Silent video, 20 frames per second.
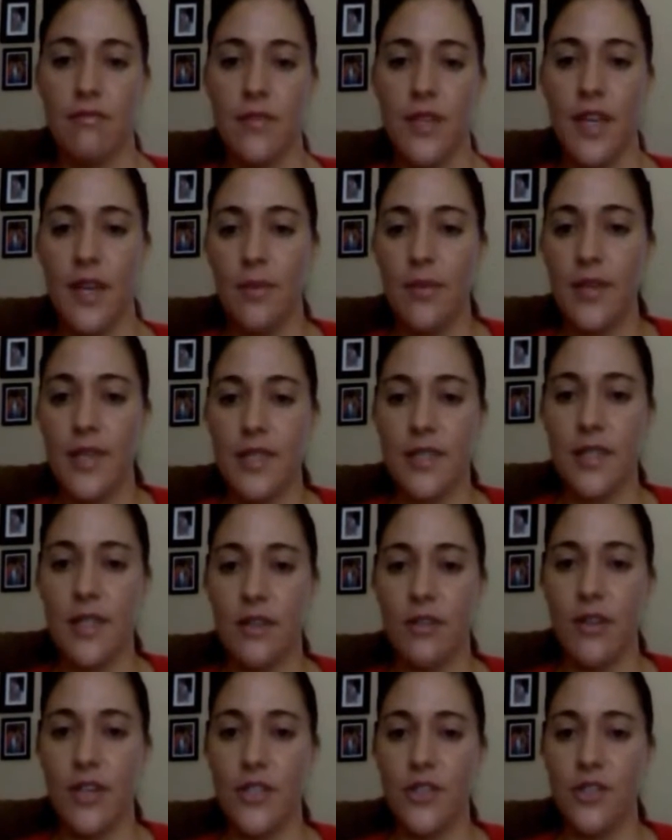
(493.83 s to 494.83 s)
keep it a
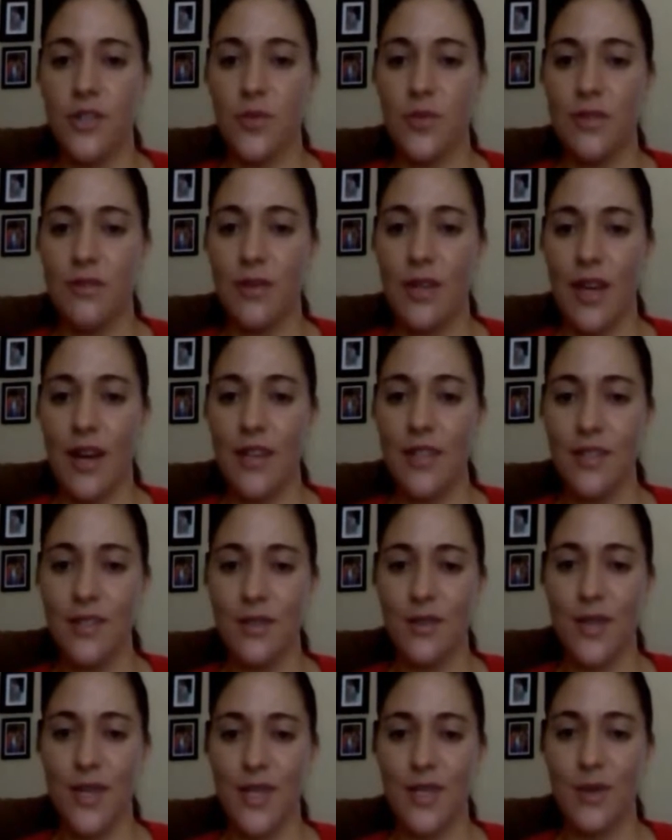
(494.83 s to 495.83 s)
secret just between us,
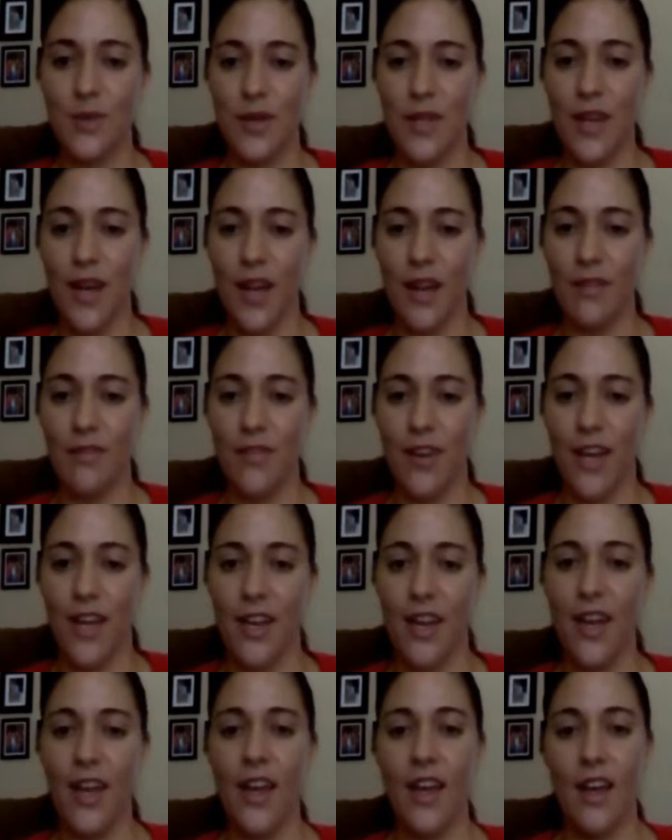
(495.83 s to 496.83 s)
so that's been kind of fun.
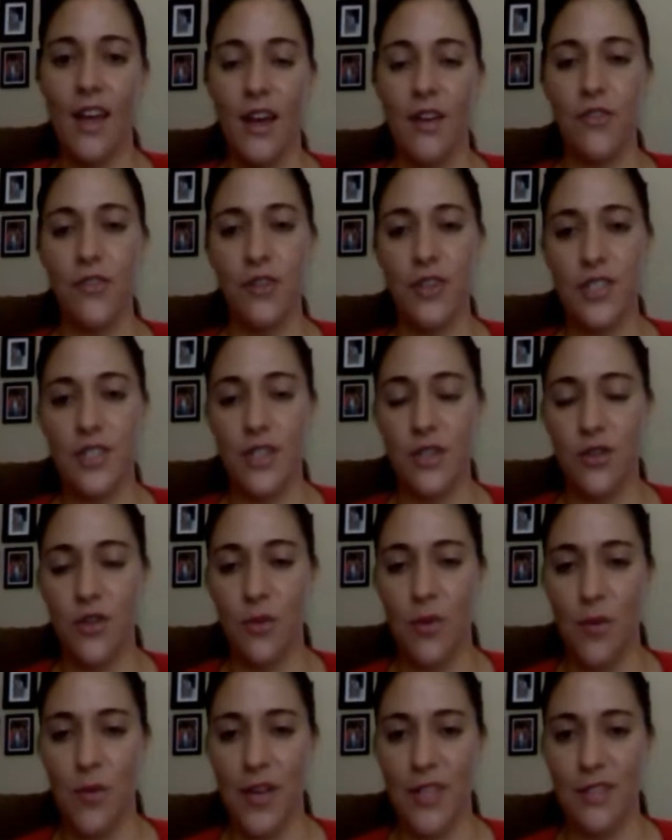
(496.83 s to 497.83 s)
Of course, I told
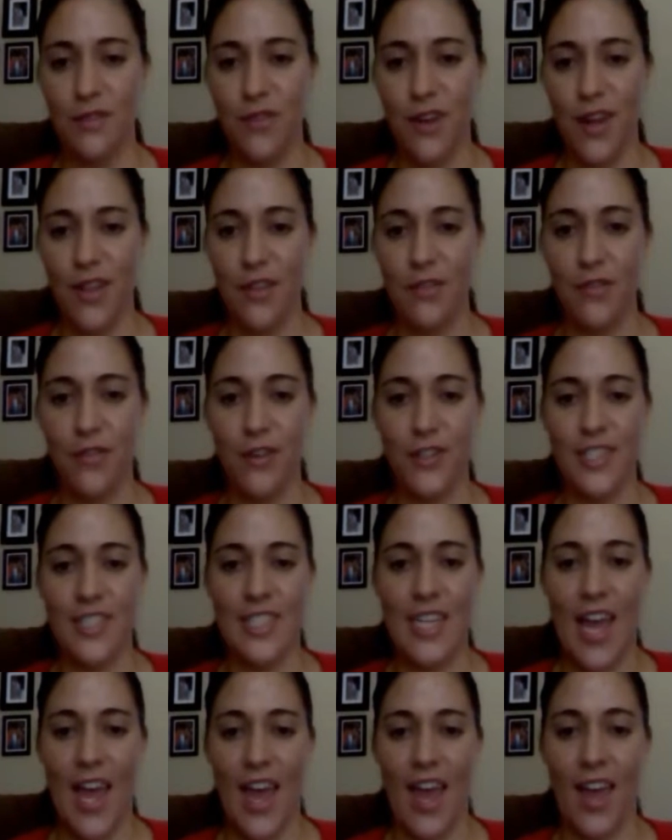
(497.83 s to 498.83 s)
my best friend the first
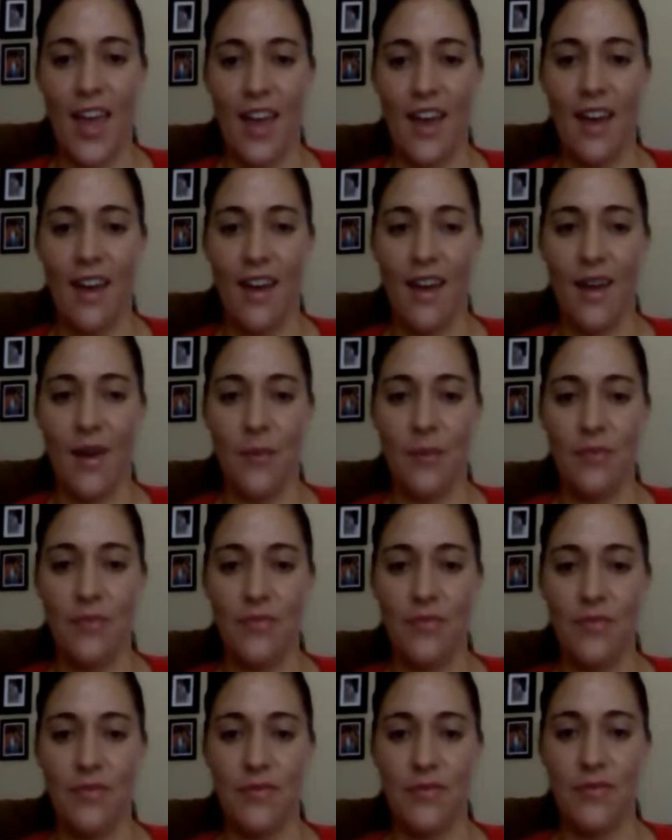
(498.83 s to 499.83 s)
day.
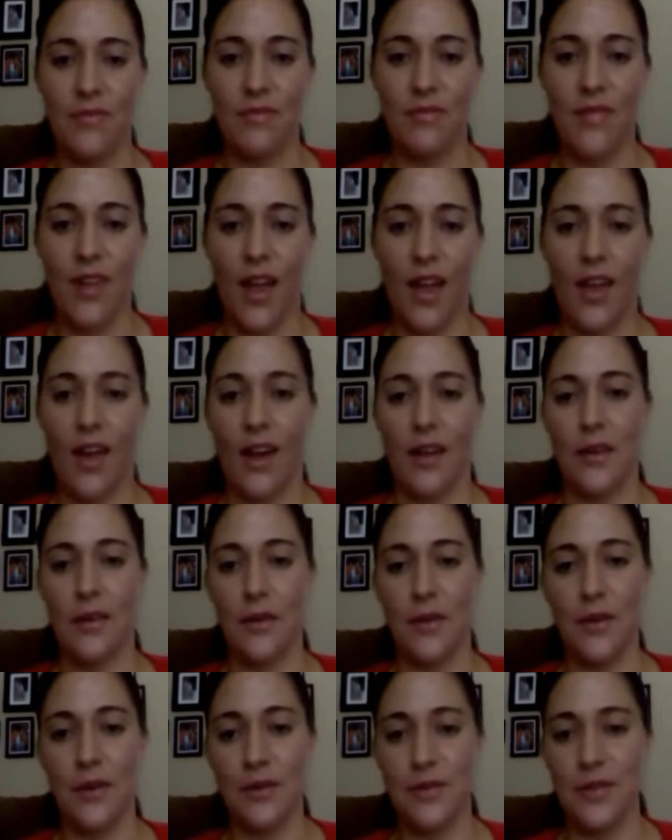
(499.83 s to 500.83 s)
I had
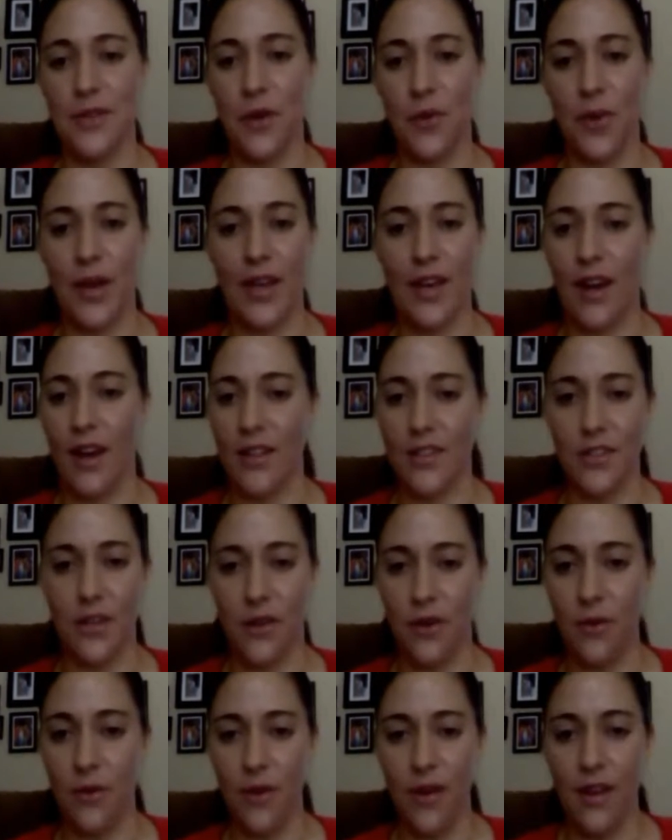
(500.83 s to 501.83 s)
to. There's no way not
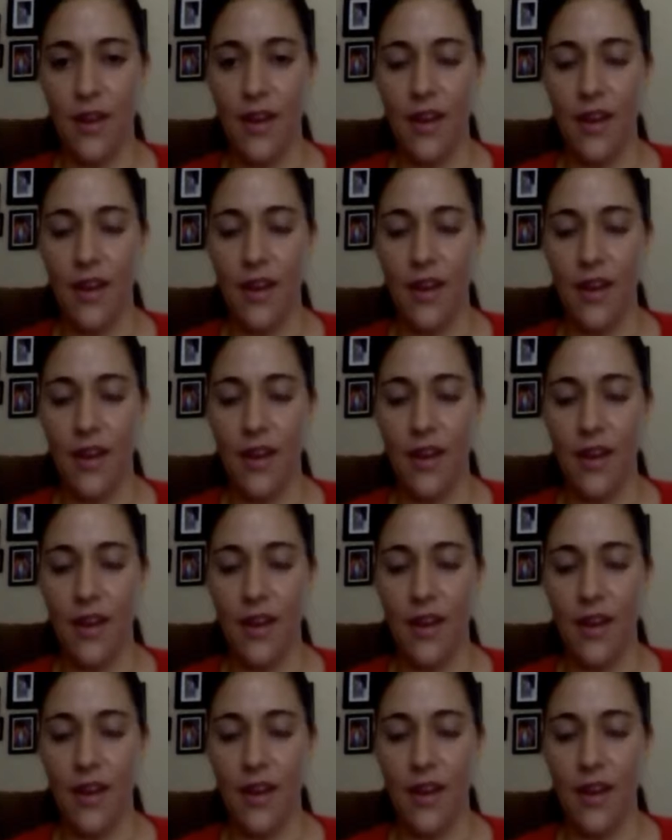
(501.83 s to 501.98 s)
to.